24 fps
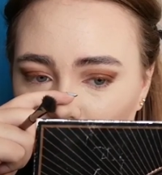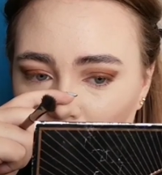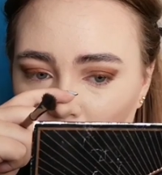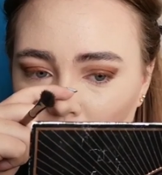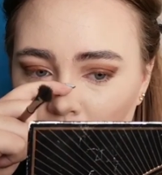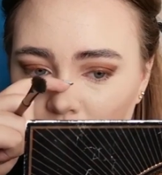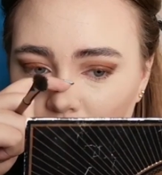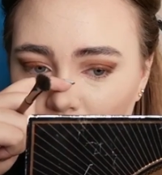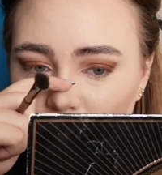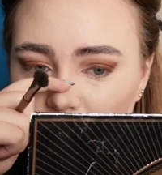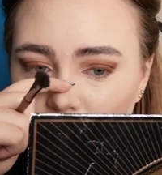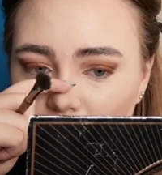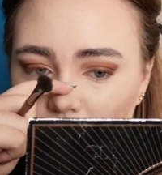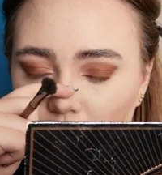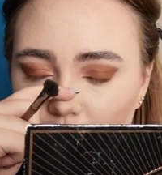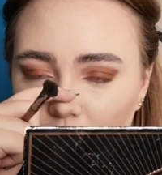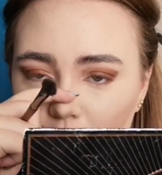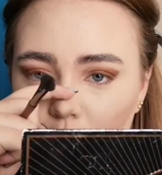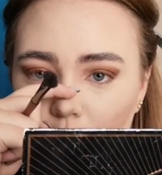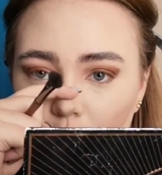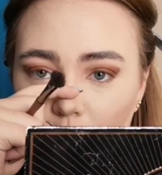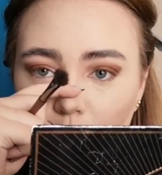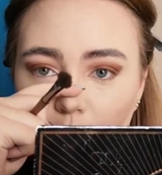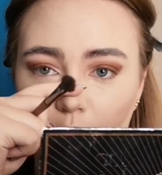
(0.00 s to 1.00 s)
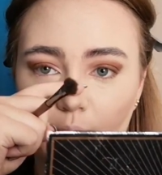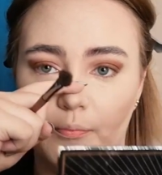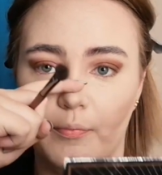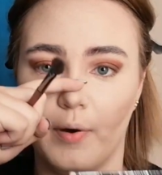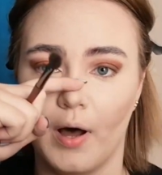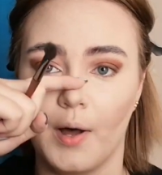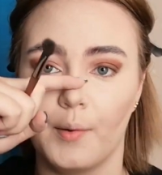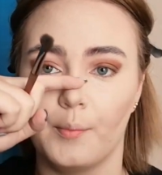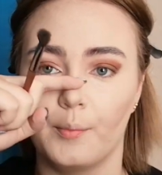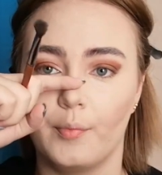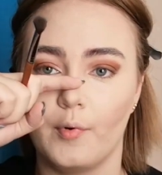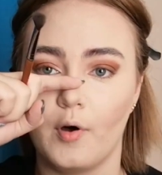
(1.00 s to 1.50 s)
on the little
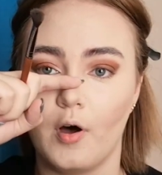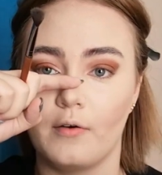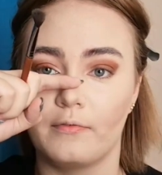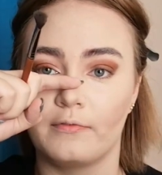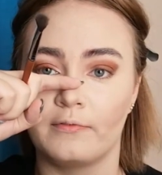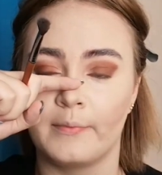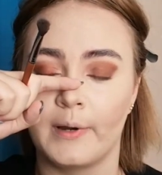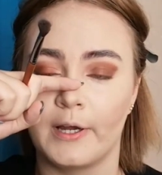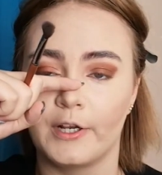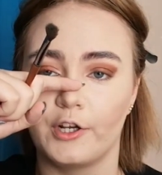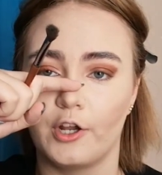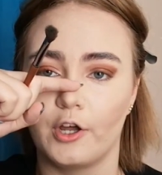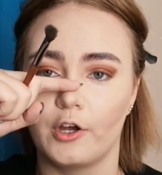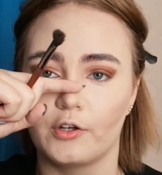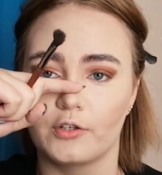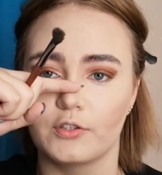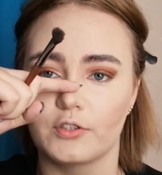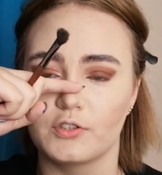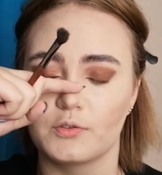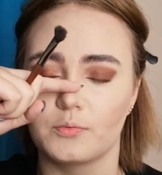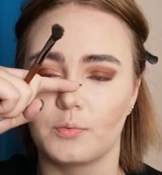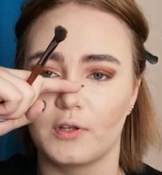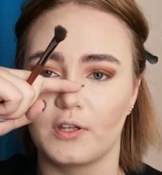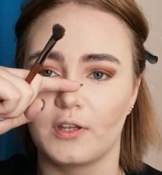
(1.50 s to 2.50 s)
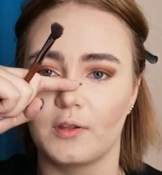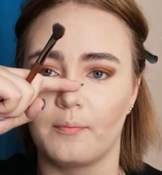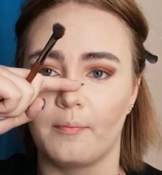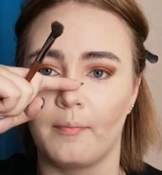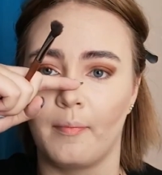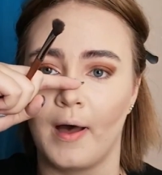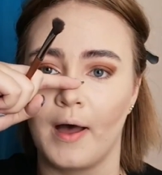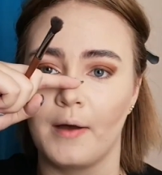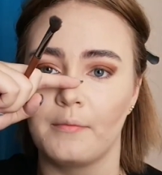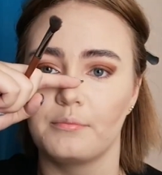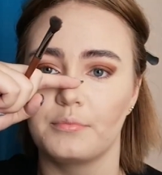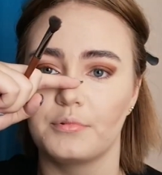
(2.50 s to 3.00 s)
bump of my nose, where the
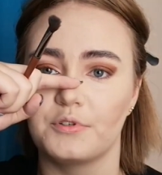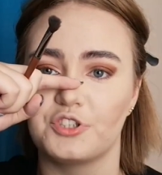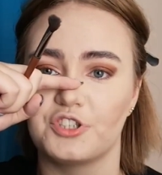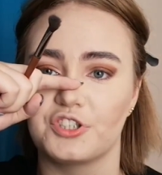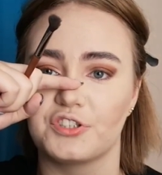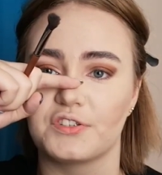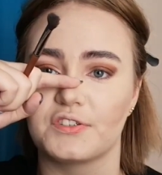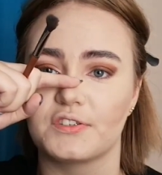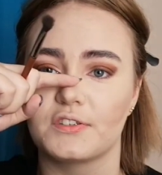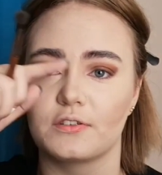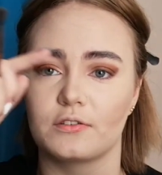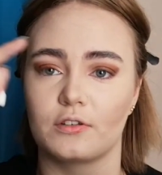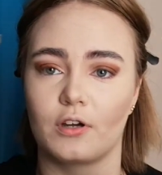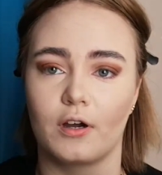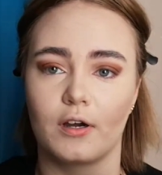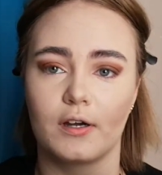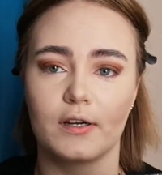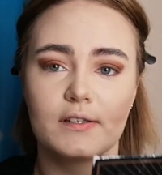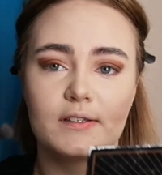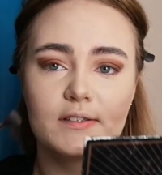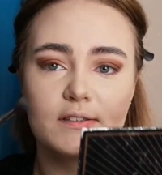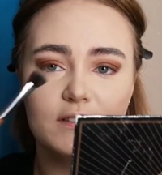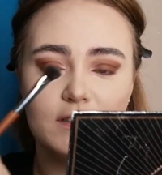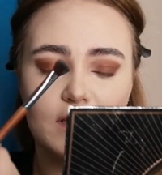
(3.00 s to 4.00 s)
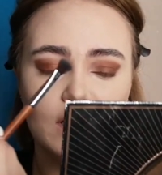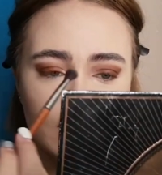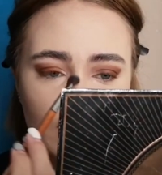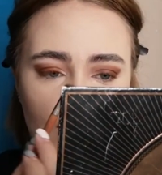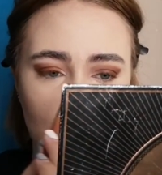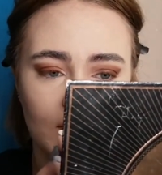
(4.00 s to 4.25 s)
bump just starts,